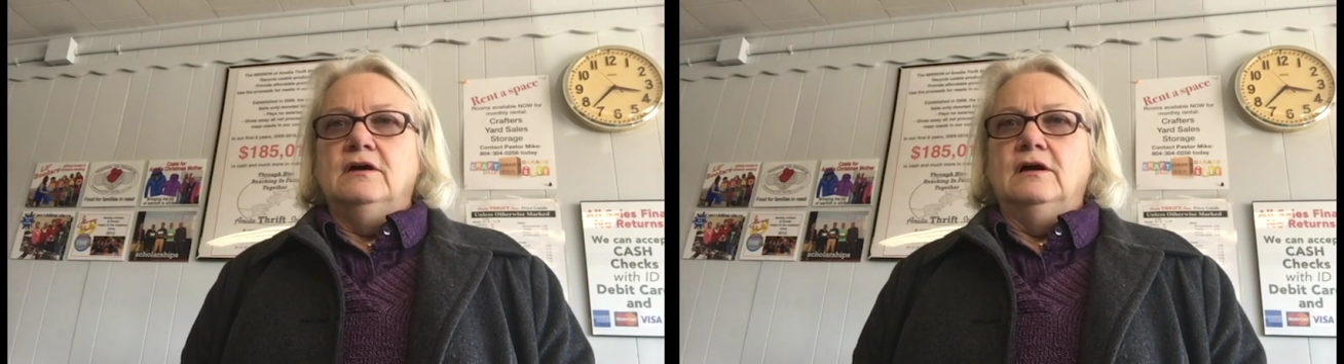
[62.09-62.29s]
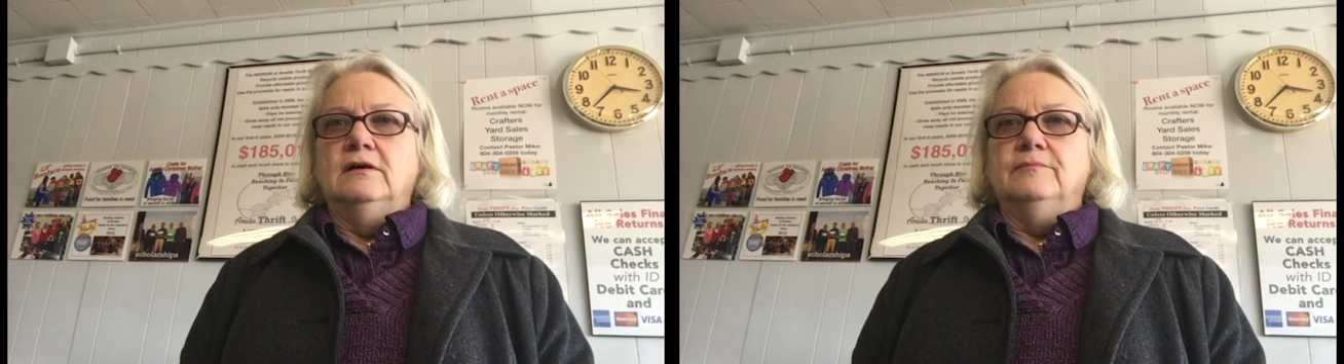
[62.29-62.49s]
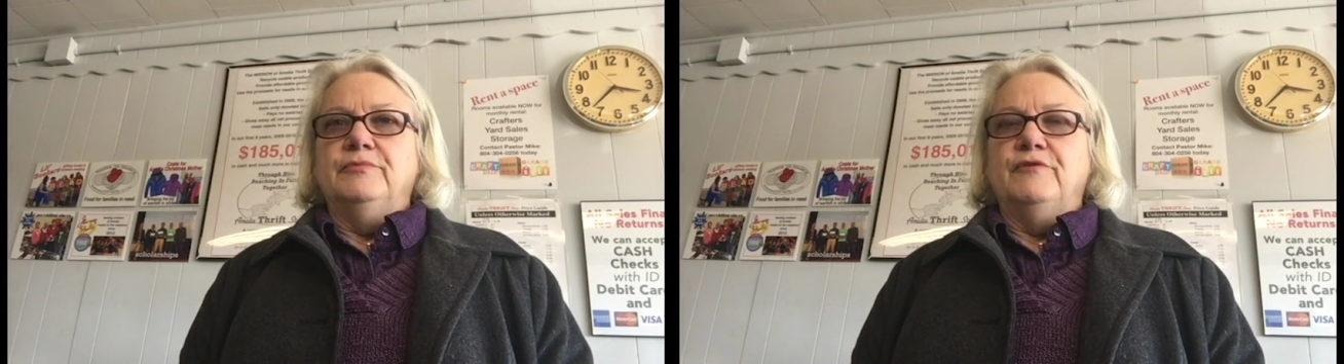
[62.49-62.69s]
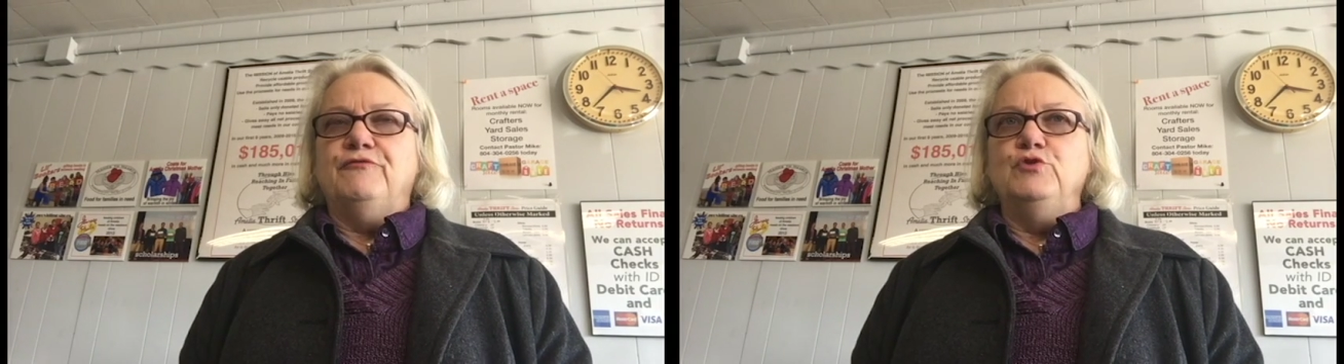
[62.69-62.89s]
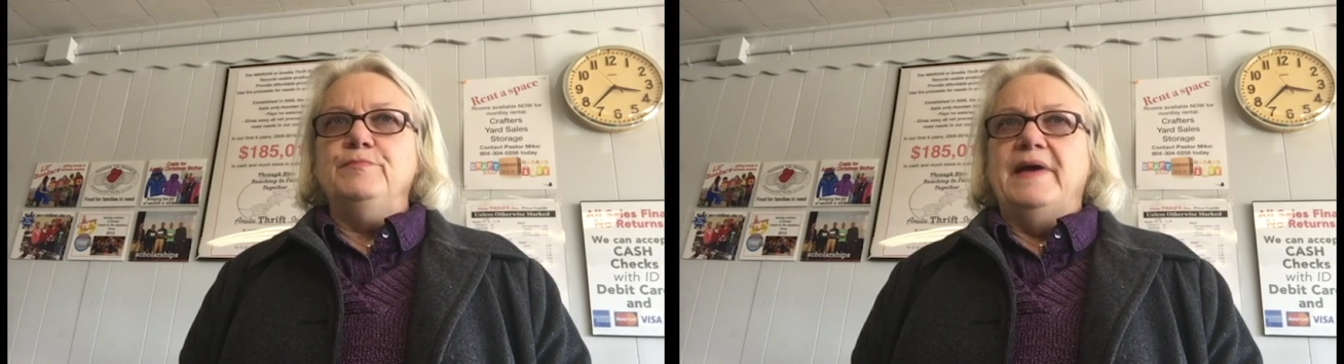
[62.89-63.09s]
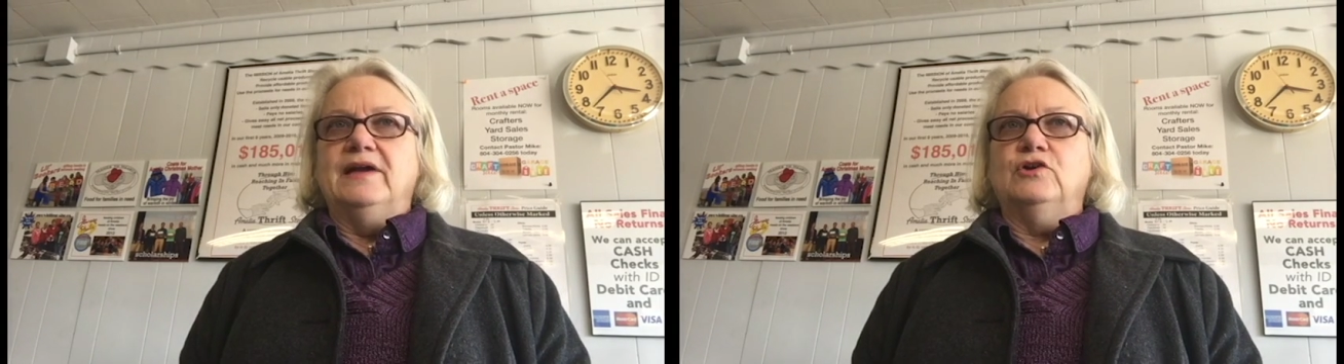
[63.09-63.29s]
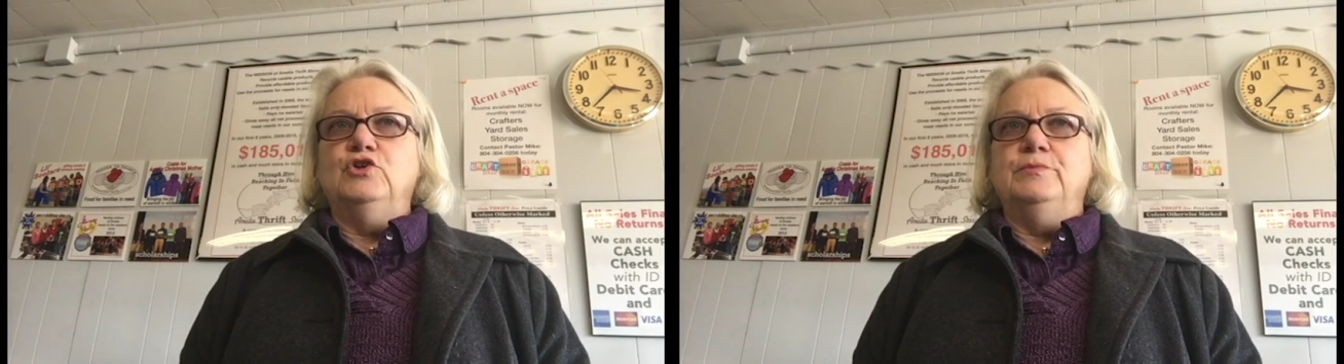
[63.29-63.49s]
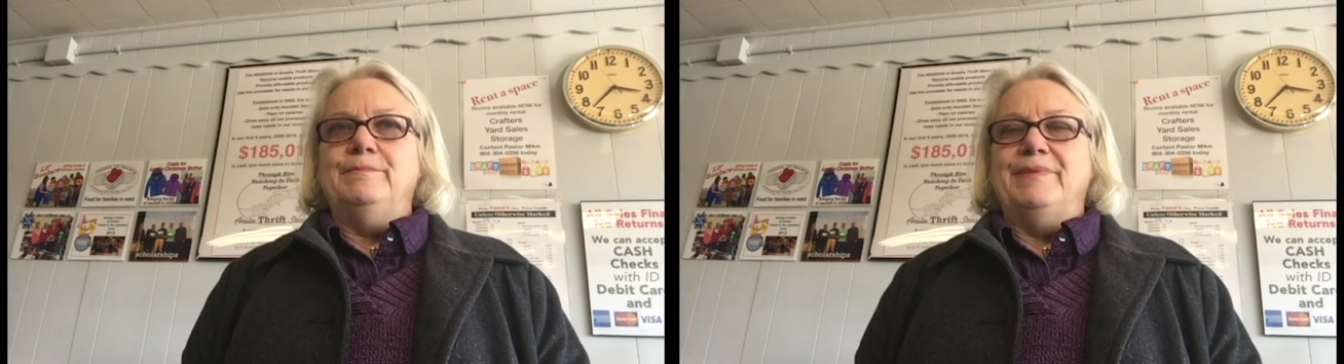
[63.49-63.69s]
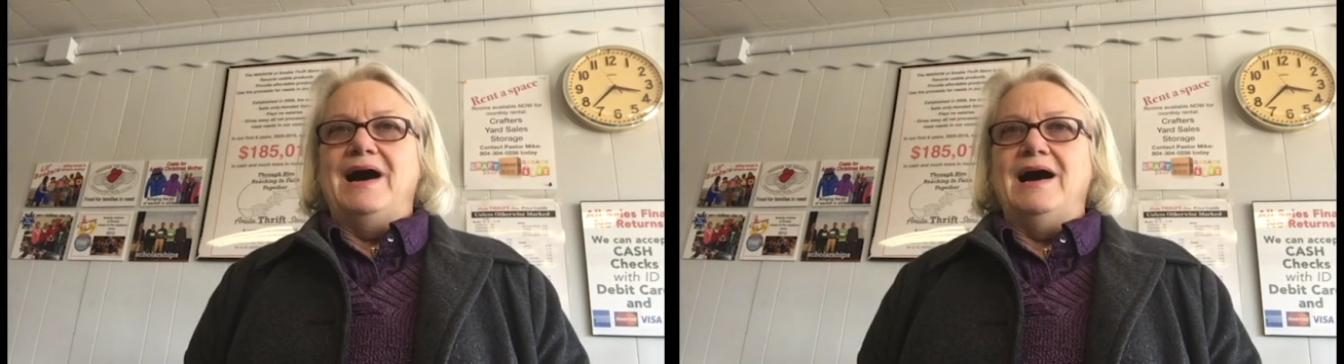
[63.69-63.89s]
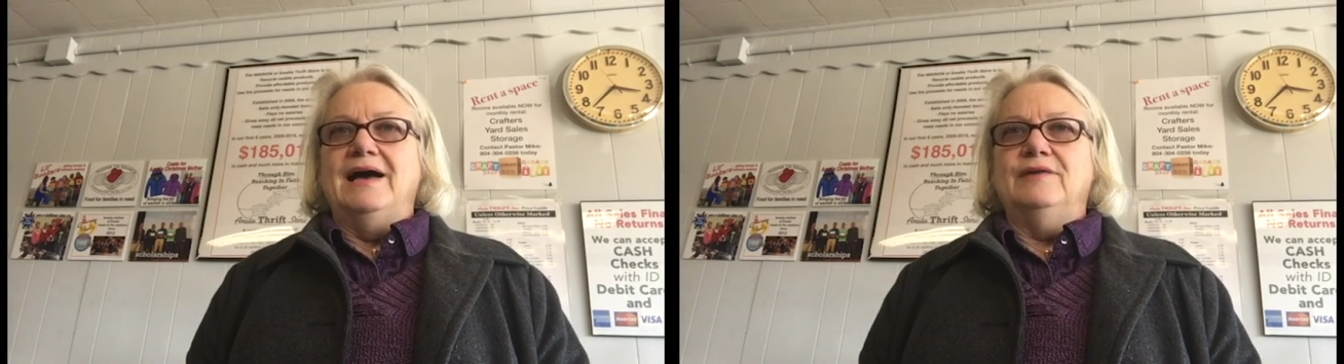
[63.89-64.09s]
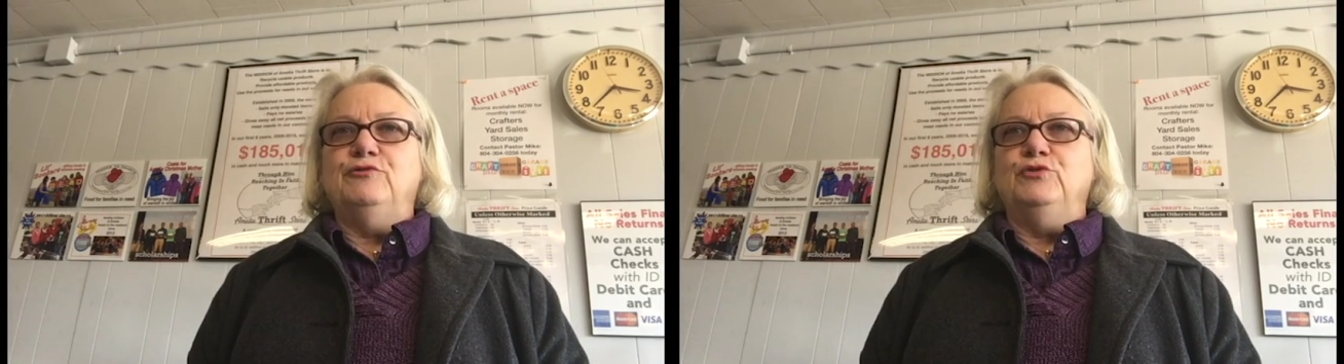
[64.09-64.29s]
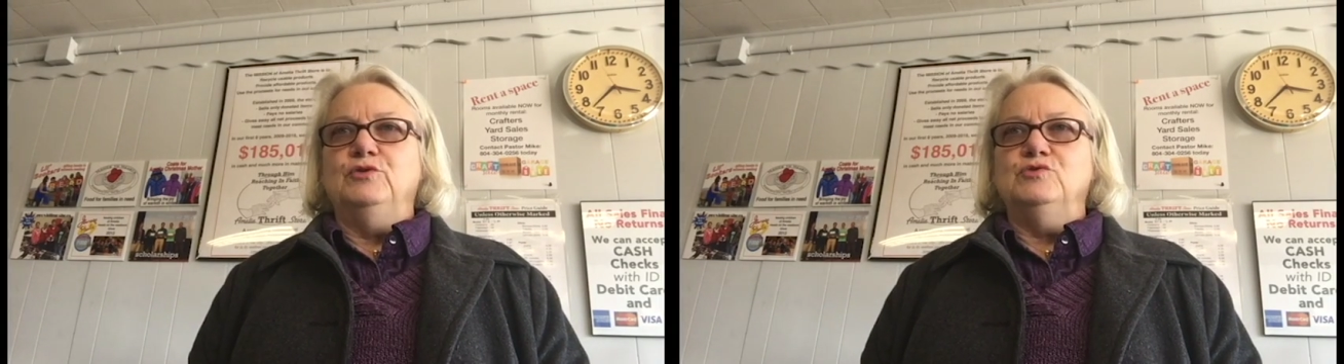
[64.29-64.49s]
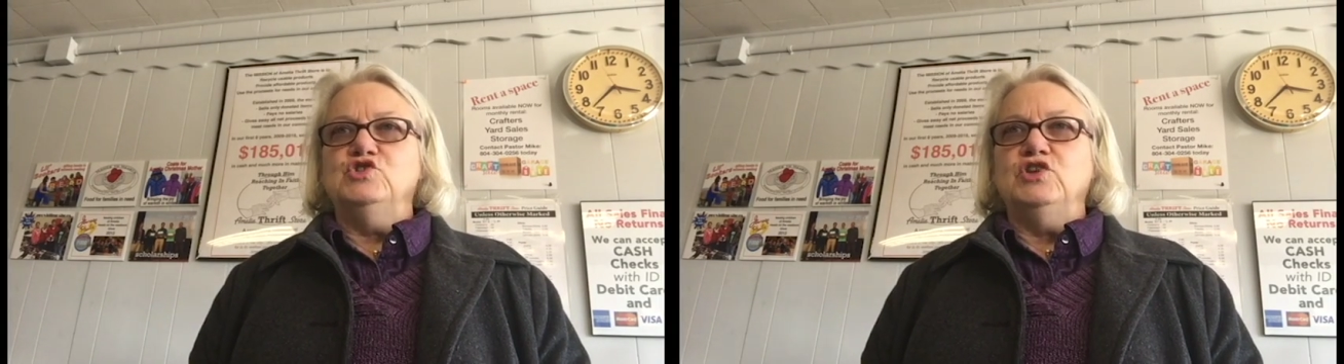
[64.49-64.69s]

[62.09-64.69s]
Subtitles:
the food bank could buy food